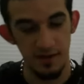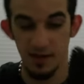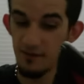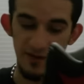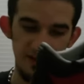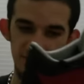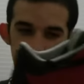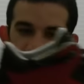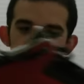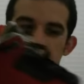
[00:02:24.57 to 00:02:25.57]
I love
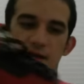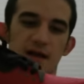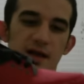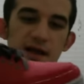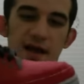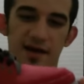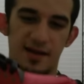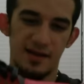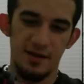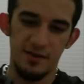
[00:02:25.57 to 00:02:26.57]
elephant print. And
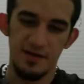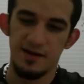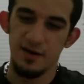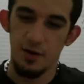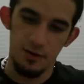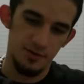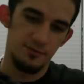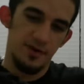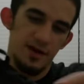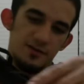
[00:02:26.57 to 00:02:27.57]
I like how they did it all
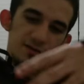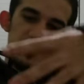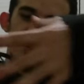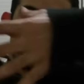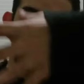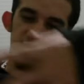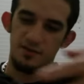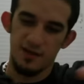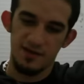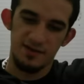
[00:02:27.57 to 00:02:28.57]
in red, so you get all this
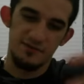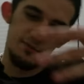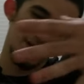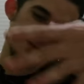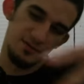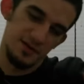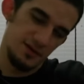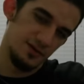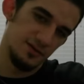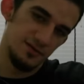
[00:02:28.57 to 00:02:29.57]
like a different mix of
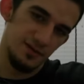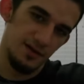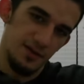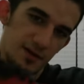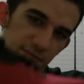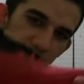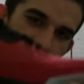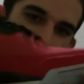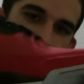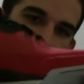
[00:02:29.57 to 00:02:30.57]
materials on the
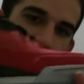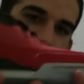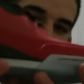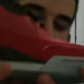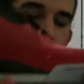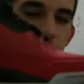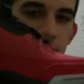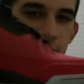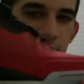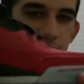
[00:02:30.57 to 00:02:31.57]
upper.
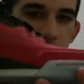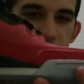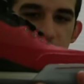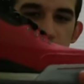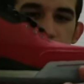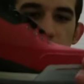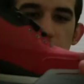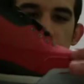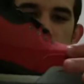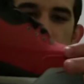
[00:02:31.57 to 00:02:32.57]
Good, good concept.